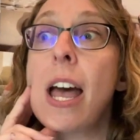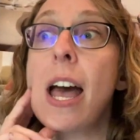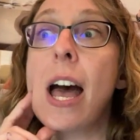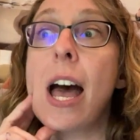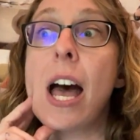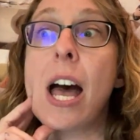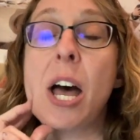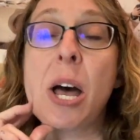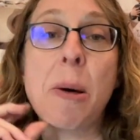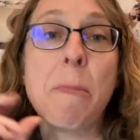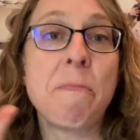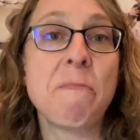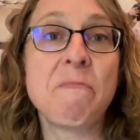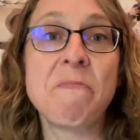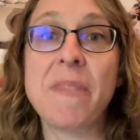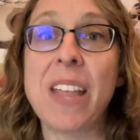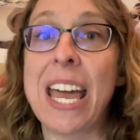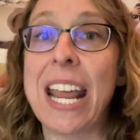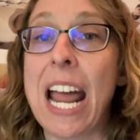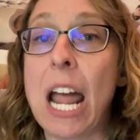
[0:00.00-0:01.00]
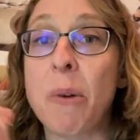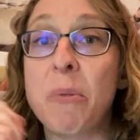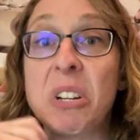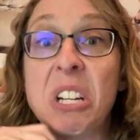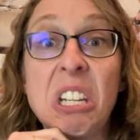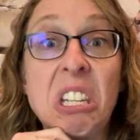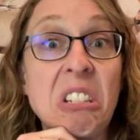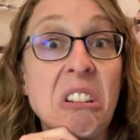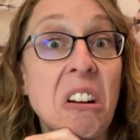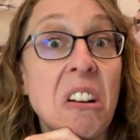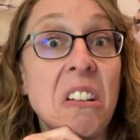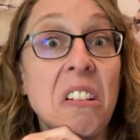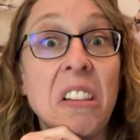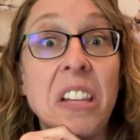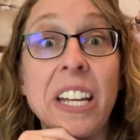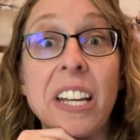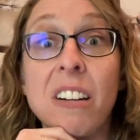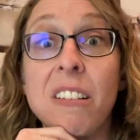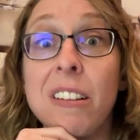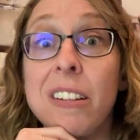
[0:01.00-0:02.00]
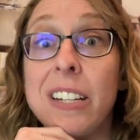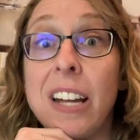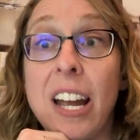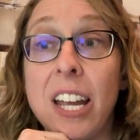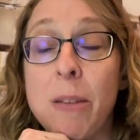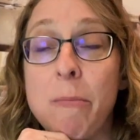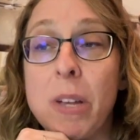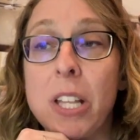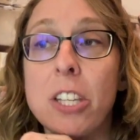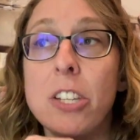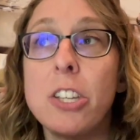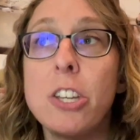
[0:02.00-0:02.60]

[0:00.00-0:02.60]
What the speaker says: And I would just start clicking on documents.